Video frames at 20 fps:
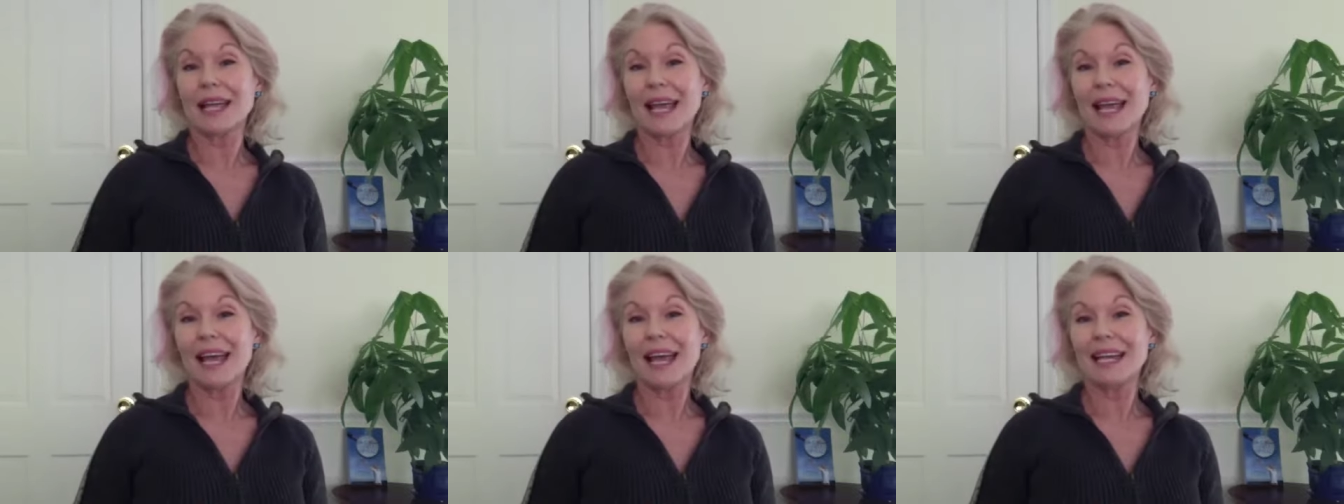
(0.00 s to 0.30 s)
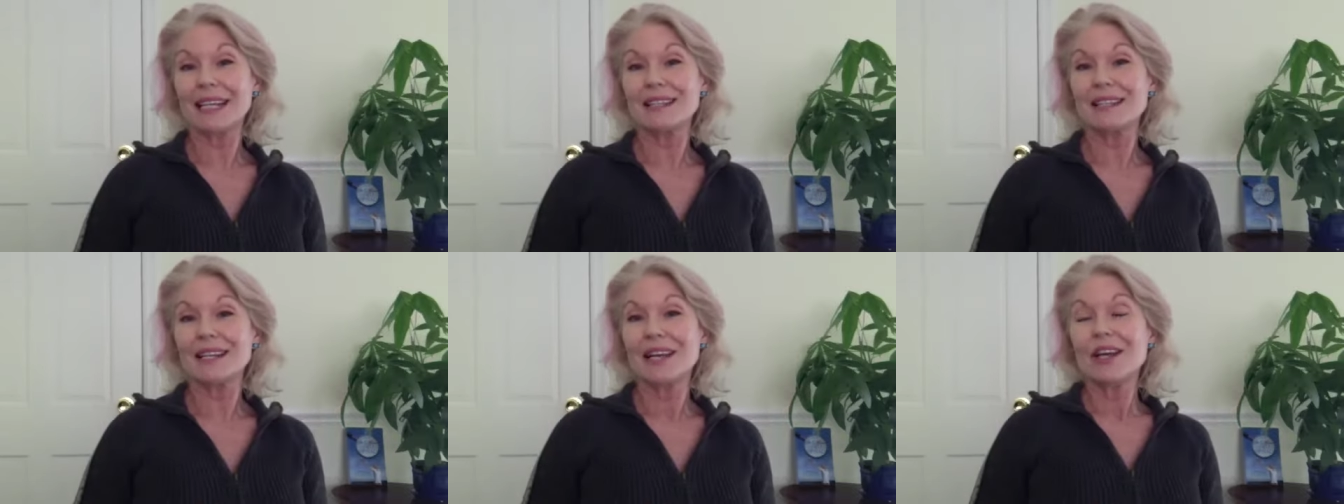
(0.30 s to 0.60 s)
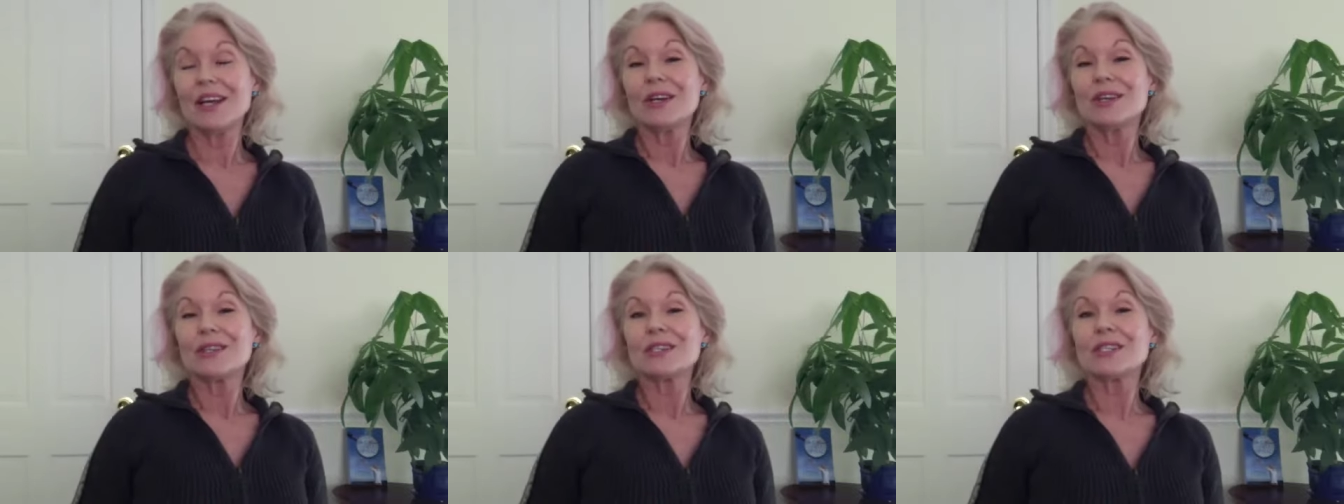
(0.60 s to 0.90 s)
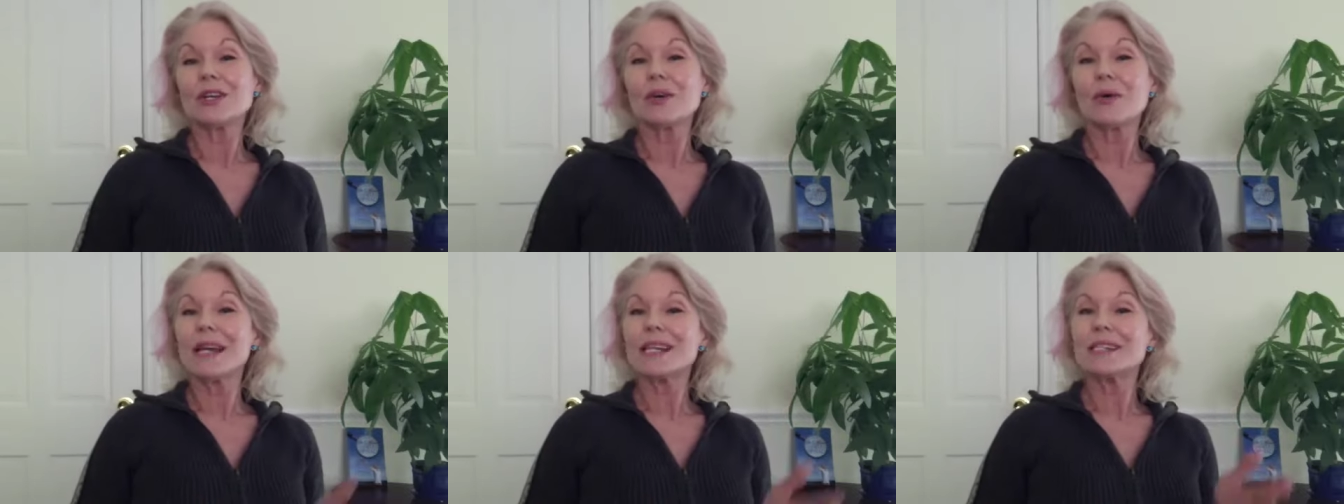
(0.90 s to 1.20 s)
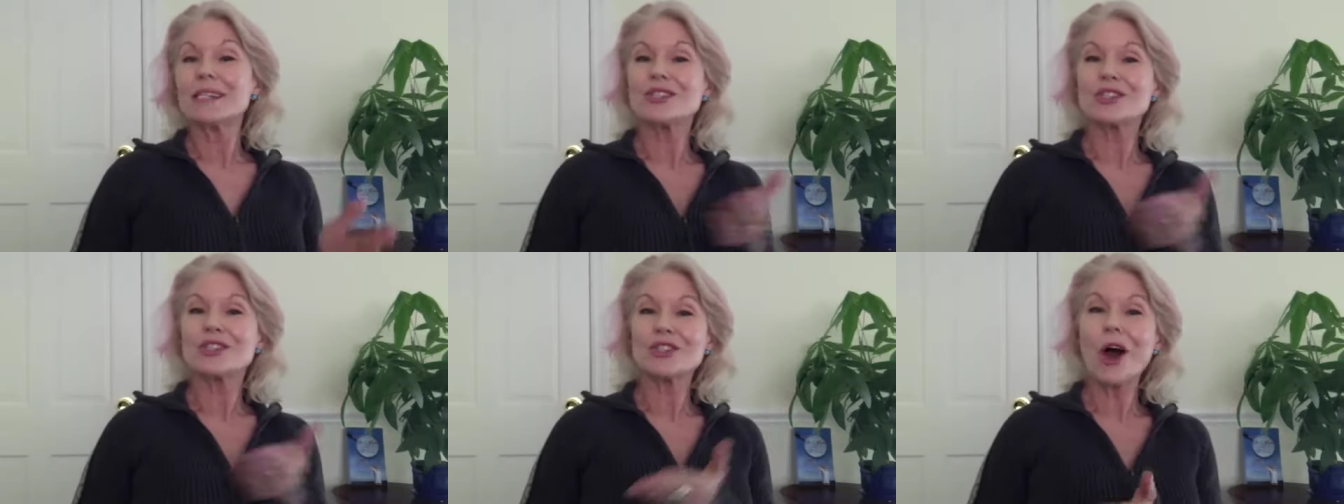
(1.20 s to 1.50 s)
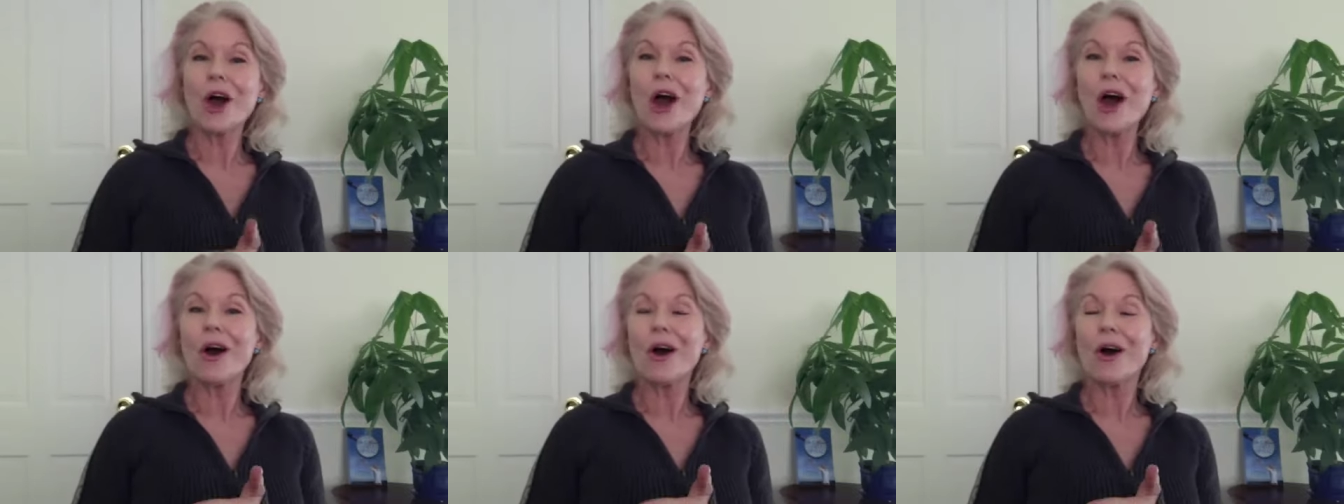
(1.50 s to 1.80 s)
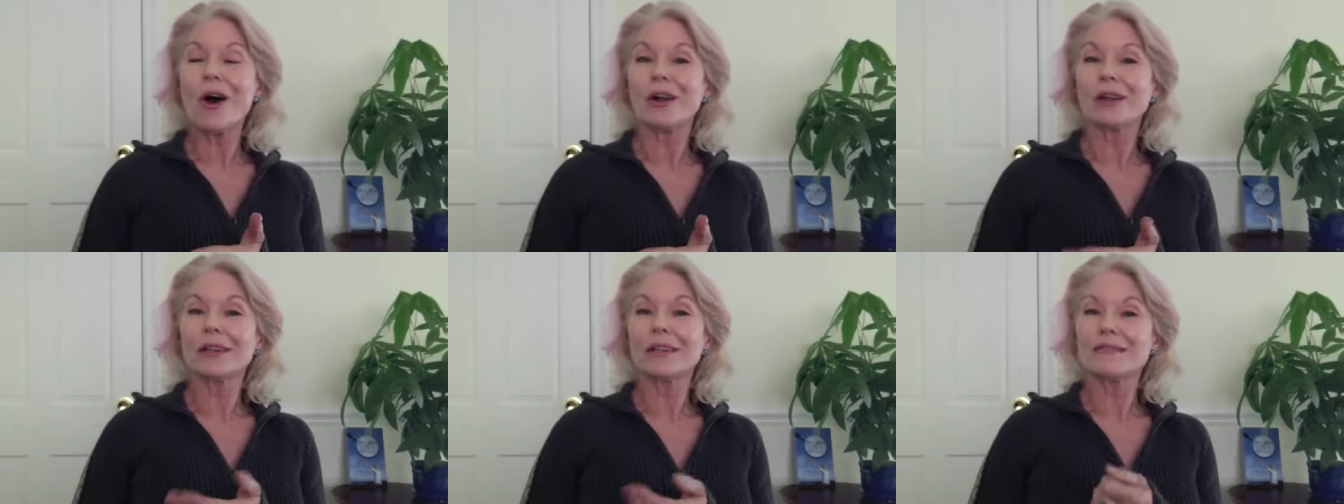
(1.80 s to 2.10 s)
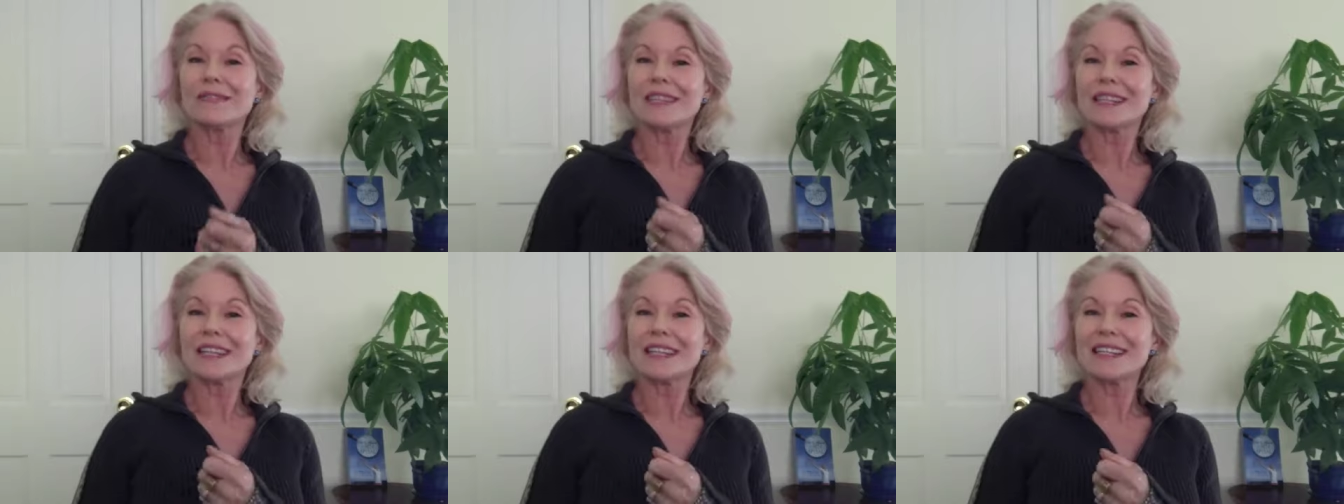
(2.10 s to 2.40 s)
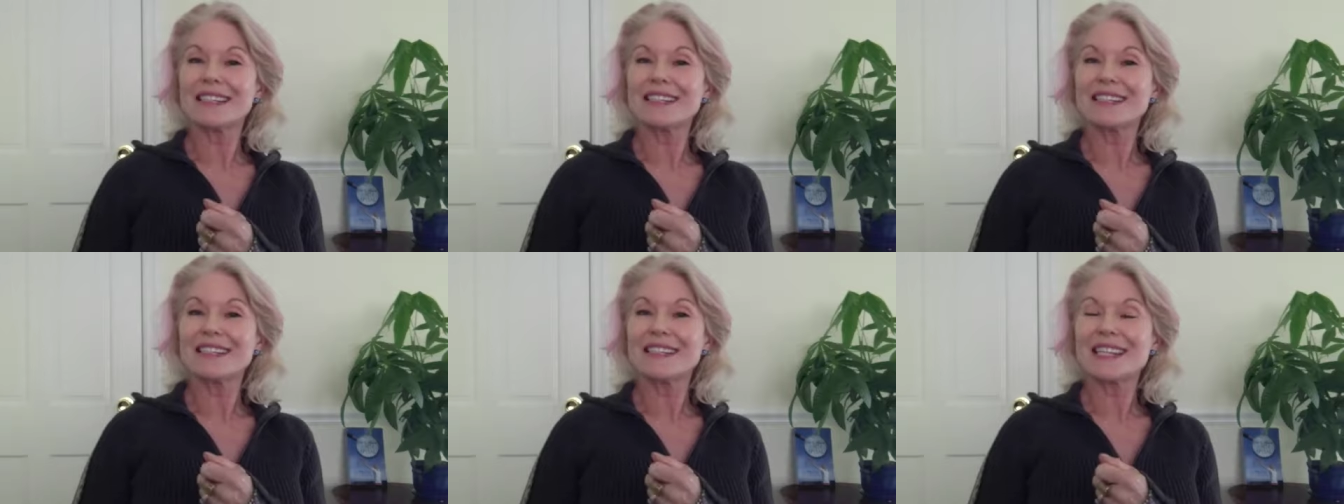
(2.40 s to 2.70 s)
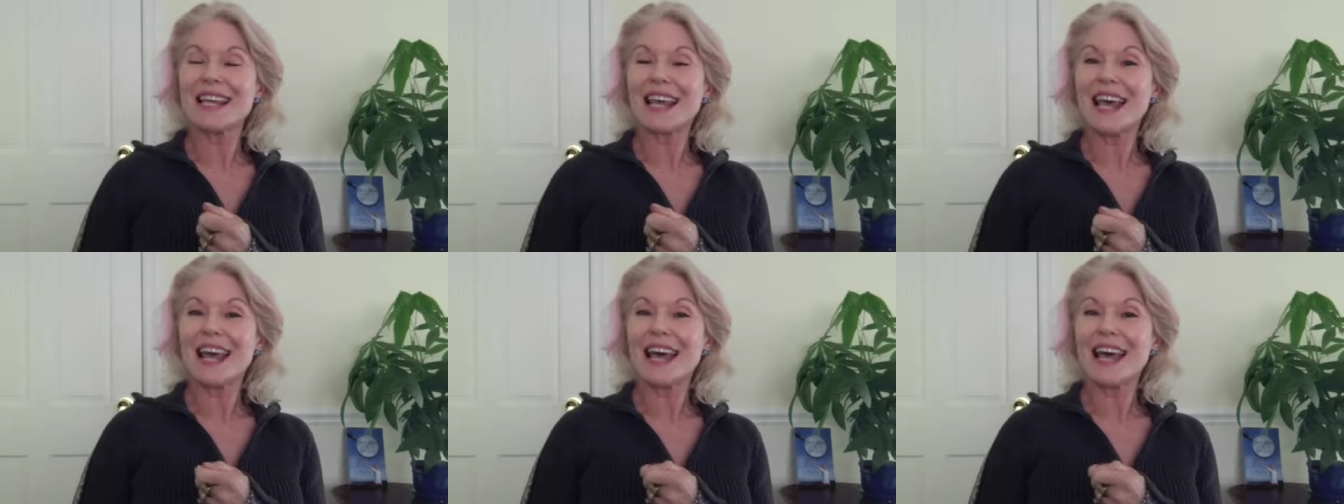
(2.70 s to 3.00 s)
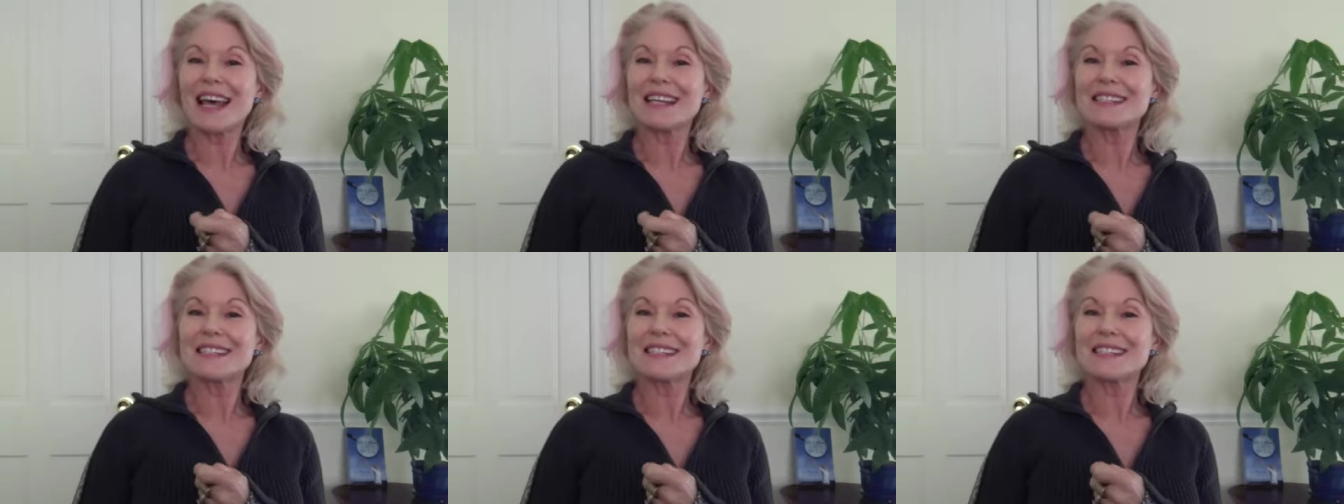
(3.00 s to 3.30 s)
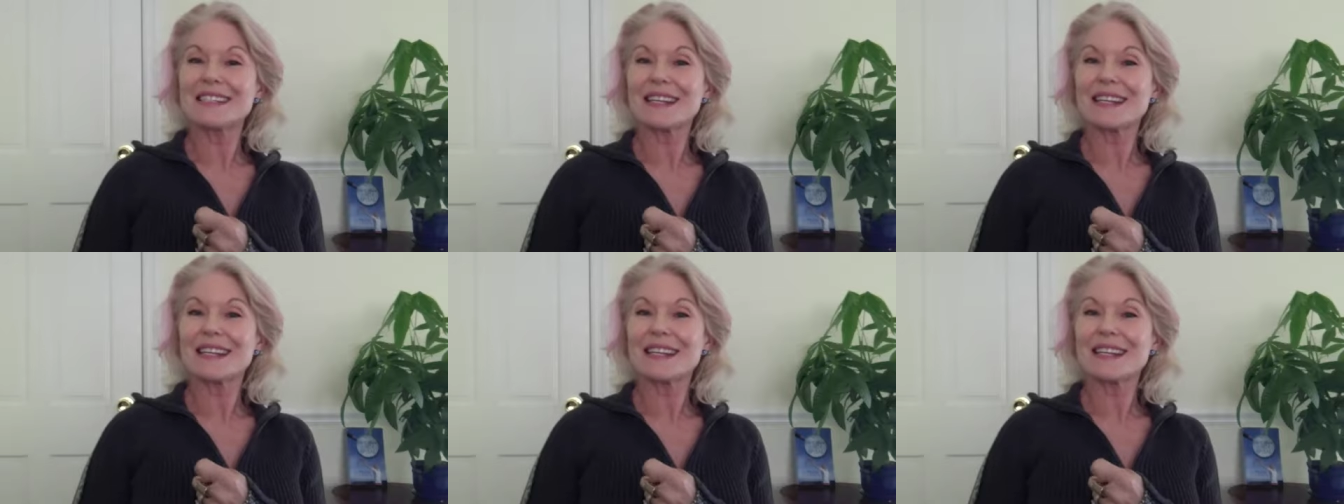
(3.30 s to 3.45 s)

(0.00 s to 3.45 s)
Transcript: And so I saw all of this as